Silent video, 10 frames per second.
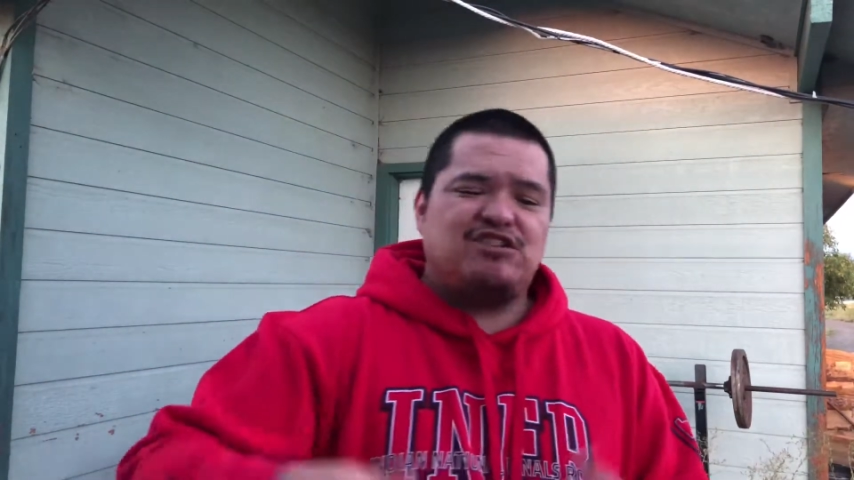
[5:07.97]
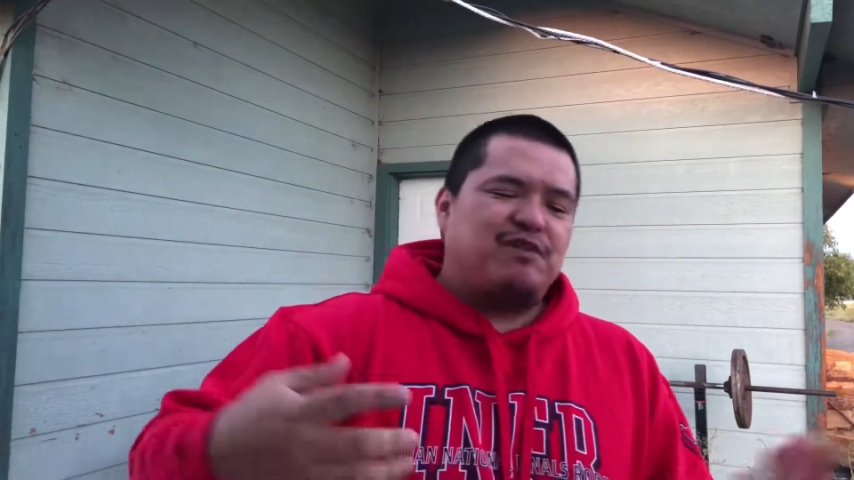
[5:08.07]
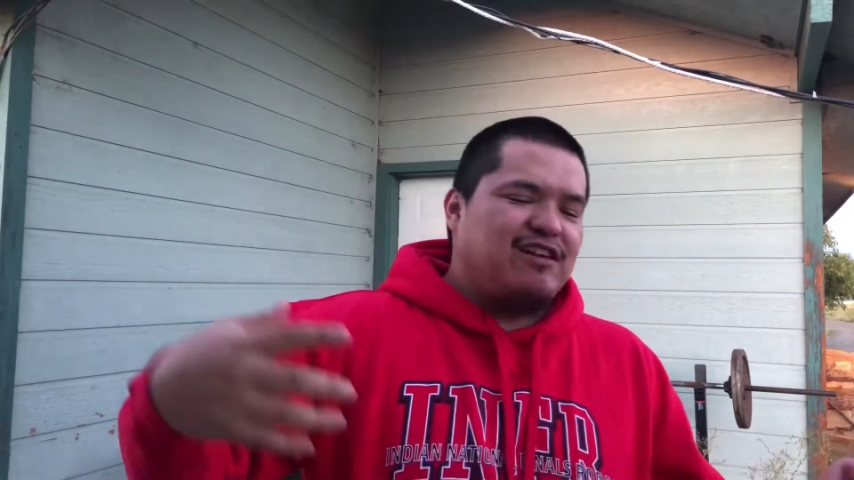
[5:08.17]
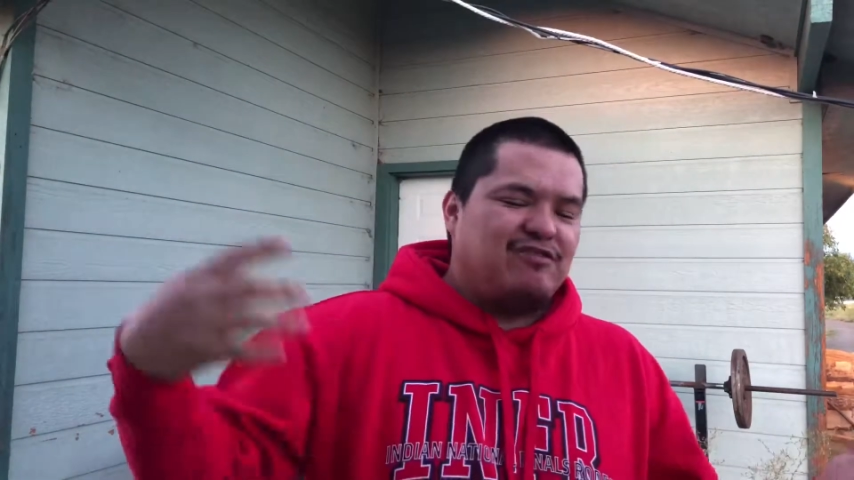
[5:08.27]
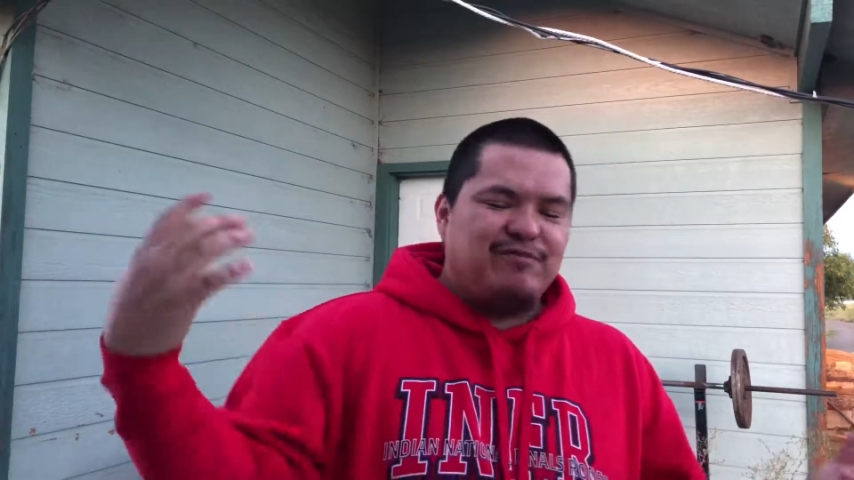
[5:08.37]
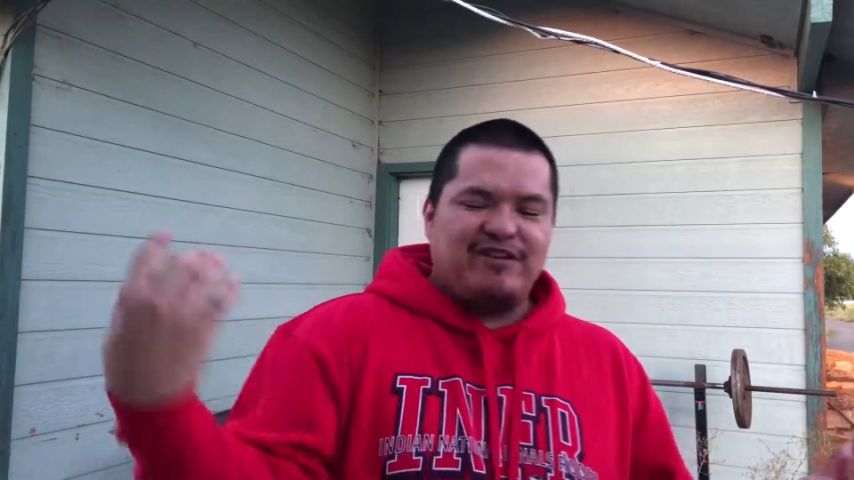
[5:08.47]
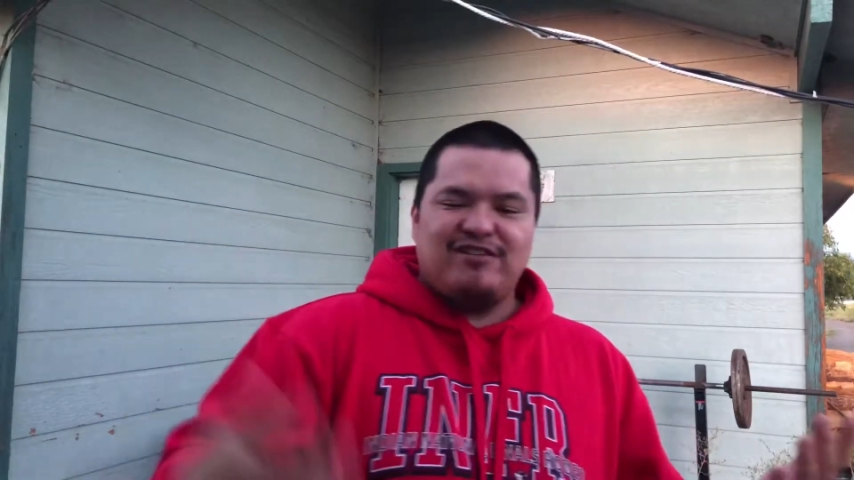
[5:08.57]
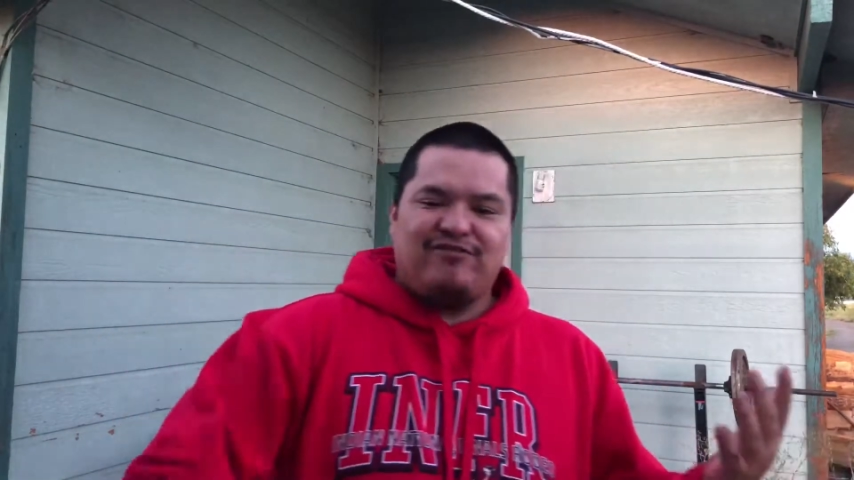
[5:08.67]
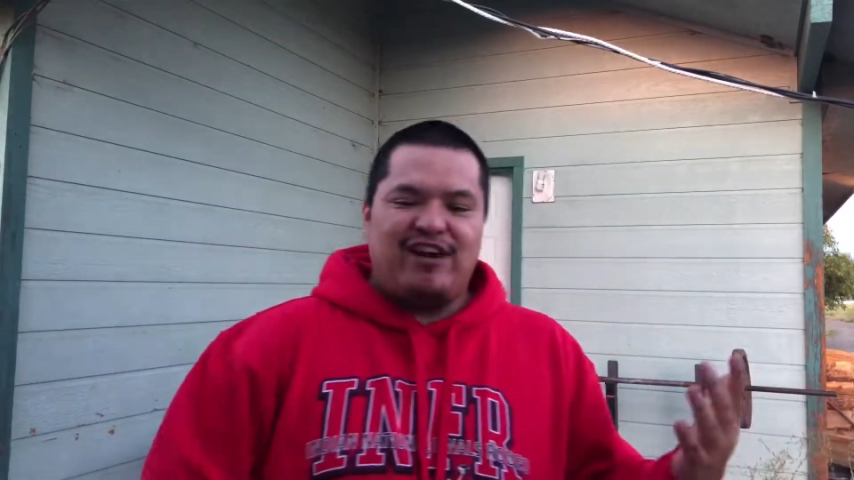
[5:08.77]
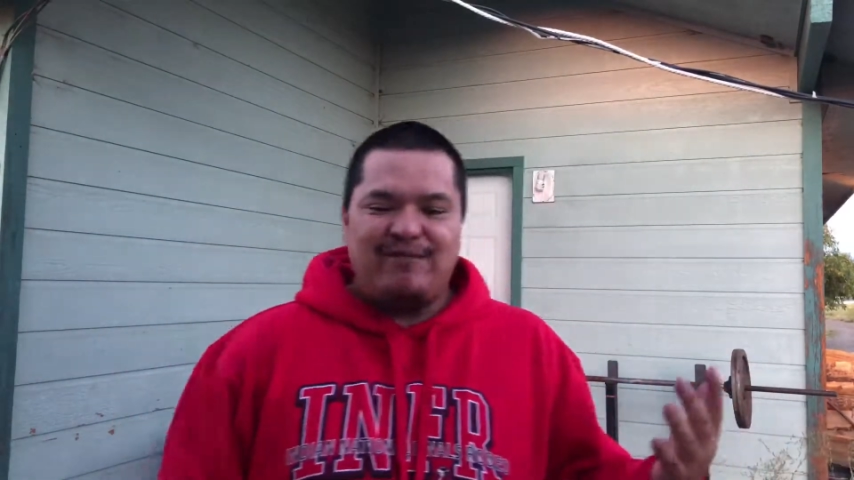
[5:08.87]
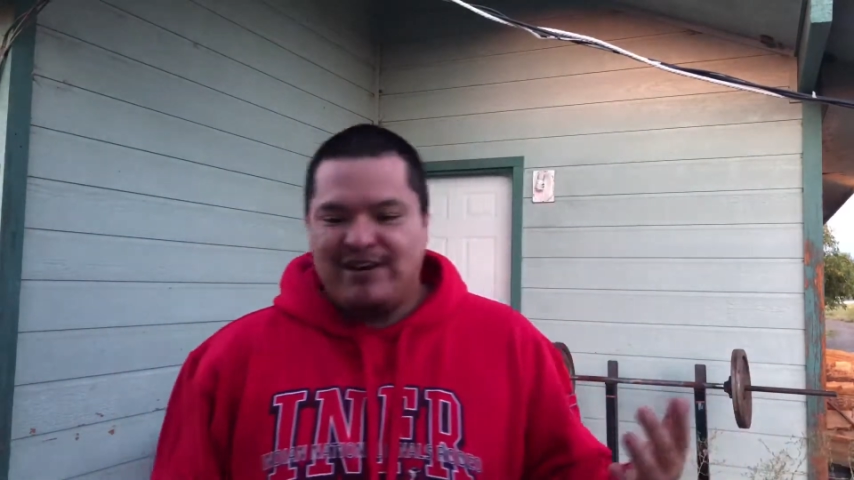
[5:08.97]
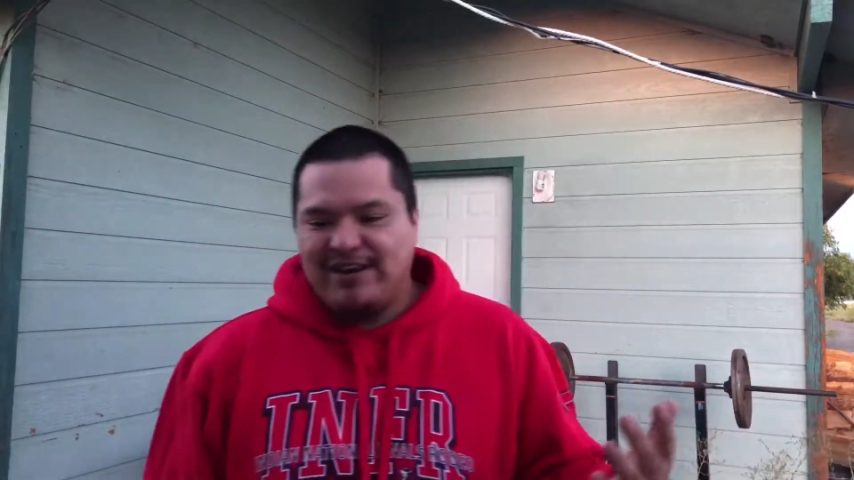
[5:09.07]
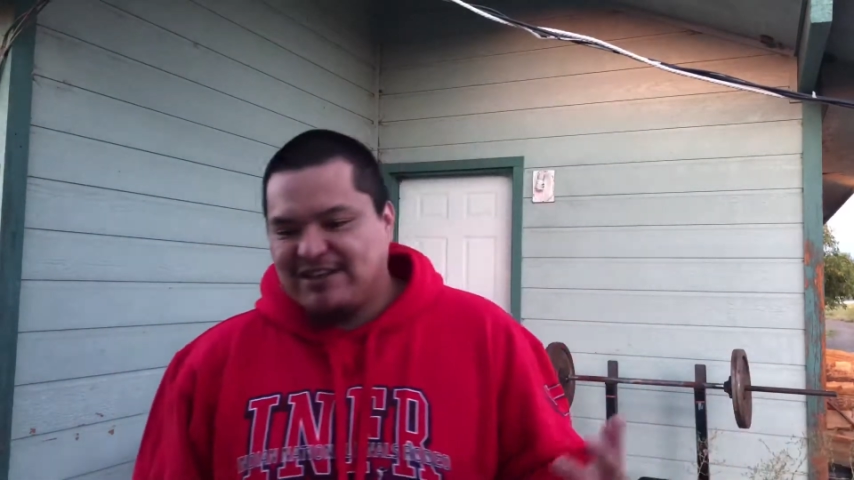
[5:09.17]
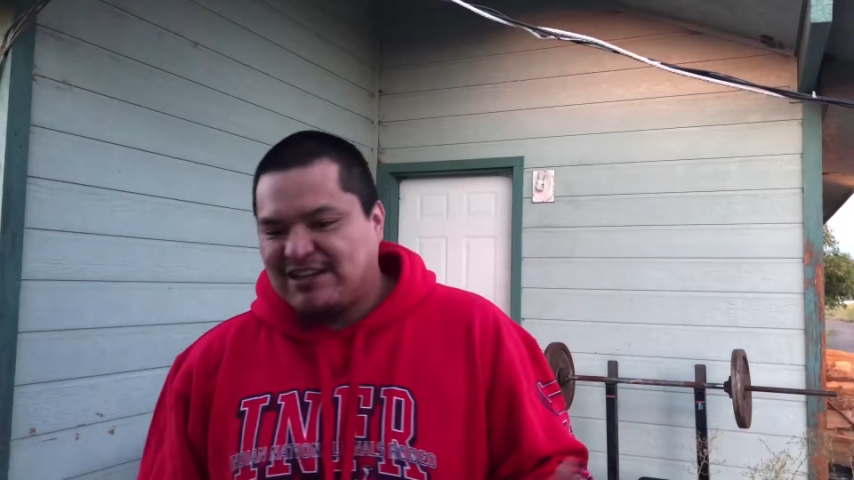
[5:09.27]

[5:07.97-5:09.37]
This probably going to be under five minutes.